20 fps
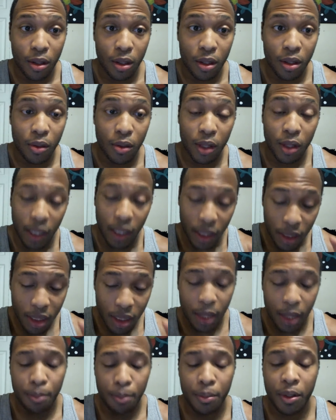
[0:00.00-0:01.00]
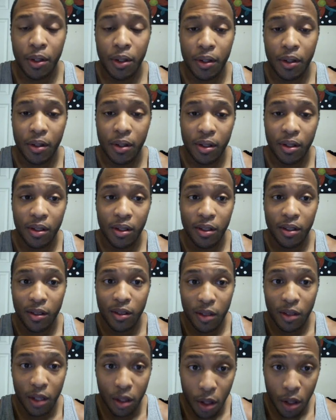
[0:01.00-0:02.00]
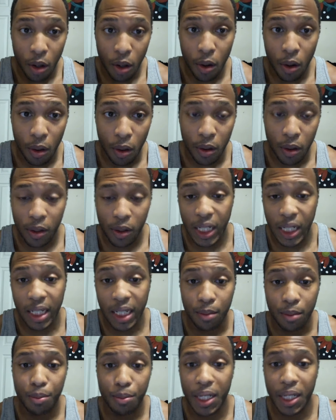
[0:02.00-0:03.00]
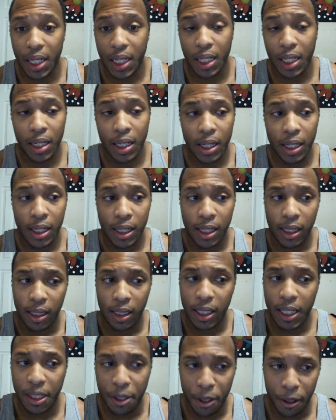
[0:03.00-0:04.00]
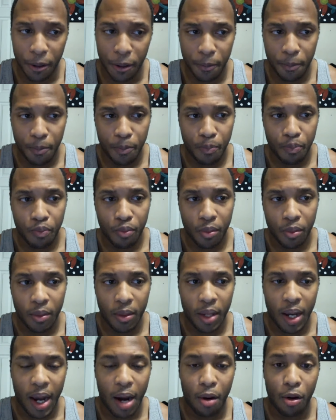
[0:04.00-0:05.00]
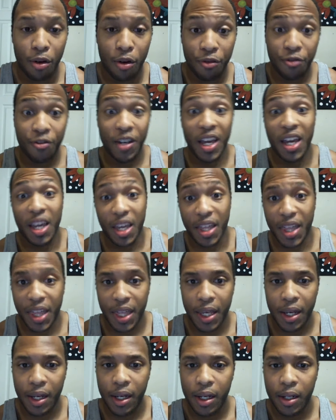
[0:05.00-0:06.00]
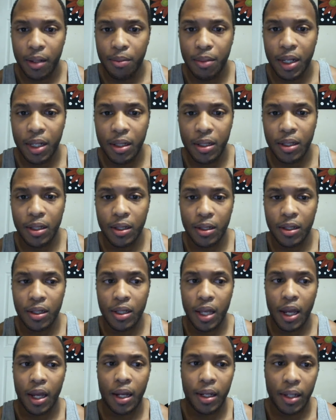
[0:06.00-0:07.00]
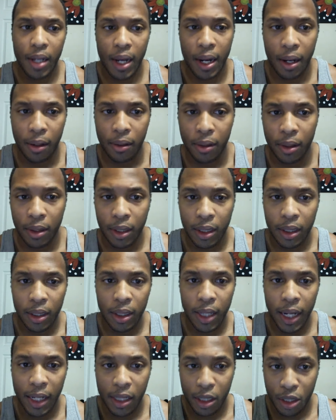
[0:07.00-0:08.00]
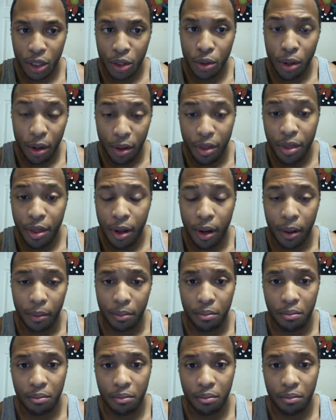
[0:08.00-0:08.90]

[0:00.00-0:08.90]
will accept the call and be a leader. Our faith makes us stand out like a sore thumb.